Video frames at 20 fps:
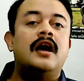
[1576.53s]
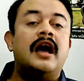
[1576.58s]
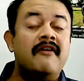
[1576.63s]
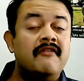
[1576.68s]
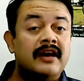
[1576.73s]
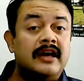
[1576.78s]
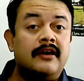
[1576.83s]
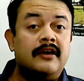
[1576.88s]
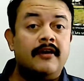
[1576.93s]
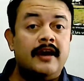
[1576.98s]
have
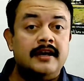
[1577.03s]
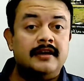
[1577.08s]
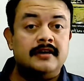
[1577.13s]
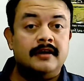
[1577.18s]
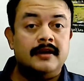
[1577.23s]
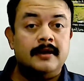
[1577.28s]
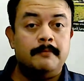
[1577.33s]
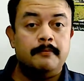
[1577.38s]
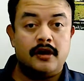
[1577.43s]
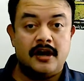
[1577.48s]
a great,
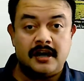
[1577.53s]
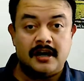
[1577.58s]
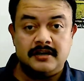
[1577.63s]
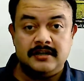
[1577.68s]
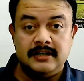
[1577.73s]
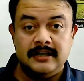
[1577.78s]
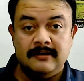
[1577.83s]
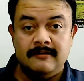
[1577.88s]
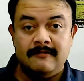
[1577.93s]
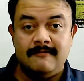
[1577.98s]

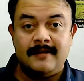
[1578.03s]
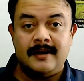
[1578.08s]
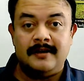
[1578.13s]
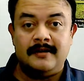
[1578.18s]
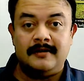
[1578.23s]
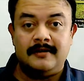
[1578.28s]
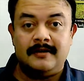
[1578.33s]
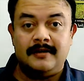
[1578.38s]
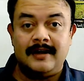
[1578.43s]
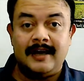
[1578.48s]
productive
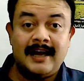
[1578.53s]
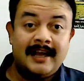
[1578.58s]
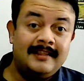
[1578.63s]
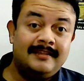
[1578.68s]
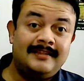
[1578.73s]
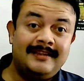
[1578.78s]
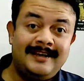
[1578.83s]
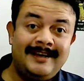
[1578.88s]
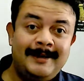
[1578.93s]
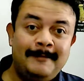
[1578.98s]
and
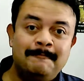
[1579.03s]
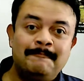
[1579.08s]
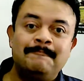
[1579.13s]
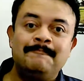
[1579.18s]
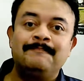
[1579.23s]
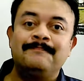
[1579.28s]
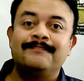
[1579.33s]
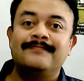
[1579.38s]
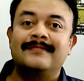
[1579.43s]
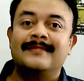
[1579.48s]
healthy
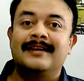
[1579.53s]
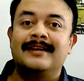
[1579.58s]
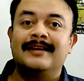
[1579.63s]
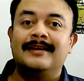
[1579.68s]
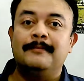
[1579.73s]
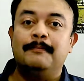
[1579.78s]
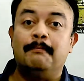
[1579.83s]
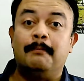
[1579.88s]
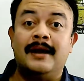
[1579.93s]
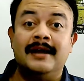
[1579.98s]

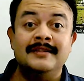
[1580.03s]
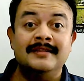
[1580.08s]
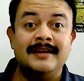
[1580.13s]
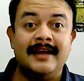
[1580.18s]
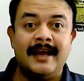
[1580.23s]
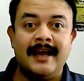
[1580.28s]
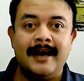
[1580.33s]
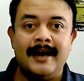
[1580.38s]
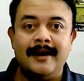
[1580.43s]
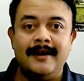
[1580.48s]
month
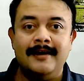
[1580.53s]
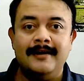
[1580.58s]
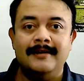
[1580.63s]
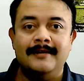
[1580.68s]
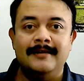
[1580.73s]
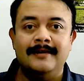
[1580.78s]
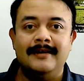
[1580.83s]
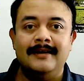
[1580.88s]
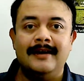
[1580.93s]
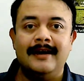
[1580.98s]
ahead,
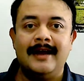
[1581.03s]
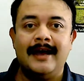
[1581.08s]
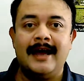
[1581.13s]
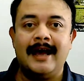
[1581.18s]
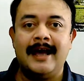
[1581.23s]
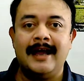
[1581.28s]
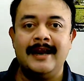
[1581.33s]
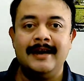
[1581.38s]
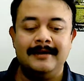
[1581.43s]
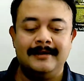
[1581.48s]

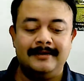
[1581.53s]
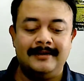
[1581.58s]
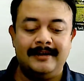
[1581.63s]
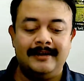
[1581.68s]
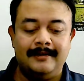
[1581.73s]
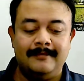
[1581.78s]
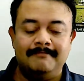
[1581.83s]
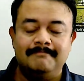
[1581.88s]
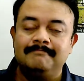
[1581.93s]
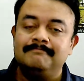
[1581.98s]
and
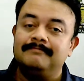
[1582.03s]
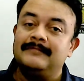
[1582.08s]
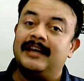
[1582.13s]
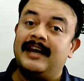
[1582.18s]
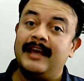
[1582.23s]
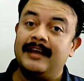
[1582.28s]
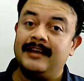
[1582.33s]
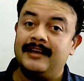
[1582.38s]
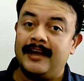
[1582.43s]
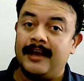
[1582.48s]

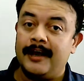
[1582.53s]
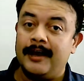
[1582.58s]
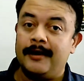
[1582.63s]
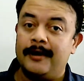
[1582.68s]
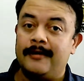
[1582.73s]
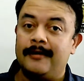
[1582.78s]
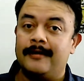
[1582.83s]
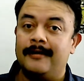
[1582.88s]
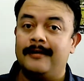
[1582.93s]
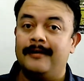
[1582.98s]
take
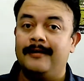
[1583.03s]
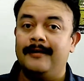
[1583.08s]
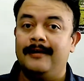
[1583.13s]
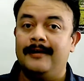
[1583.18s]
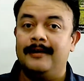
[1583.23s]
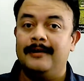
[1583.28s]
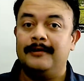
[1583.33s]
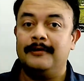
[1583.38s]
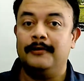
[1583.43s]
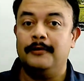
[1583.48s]
care.
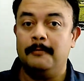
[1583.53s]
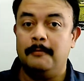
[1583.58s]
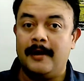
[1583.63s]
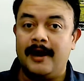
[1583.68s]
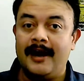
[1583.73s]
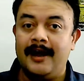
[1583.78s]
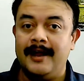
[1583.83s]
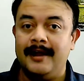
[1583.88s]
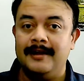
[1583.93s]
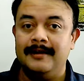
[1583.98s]

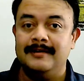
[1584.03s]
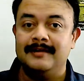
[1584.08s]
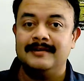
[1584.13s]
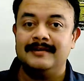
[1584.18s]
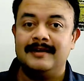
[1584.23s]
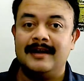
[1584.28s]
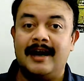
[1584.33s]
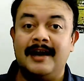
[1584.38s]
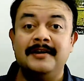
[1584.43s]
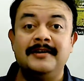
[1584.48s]
Goodbye
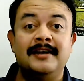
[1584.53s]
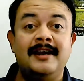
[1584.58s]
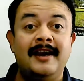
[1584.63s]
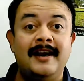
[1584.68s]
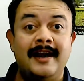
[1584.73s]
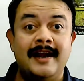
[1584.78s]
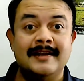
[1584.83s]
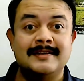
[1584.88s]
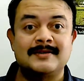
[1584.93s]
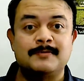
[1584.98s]
until
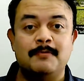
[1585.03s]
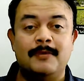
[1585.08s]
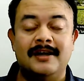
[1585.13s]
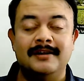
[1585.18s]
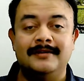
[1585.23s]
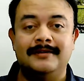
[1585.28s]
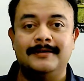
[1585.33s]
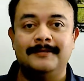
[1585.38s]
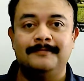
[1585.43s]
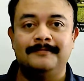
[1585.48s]
next
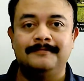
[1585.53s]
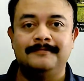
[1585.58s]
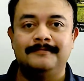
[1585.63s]
month.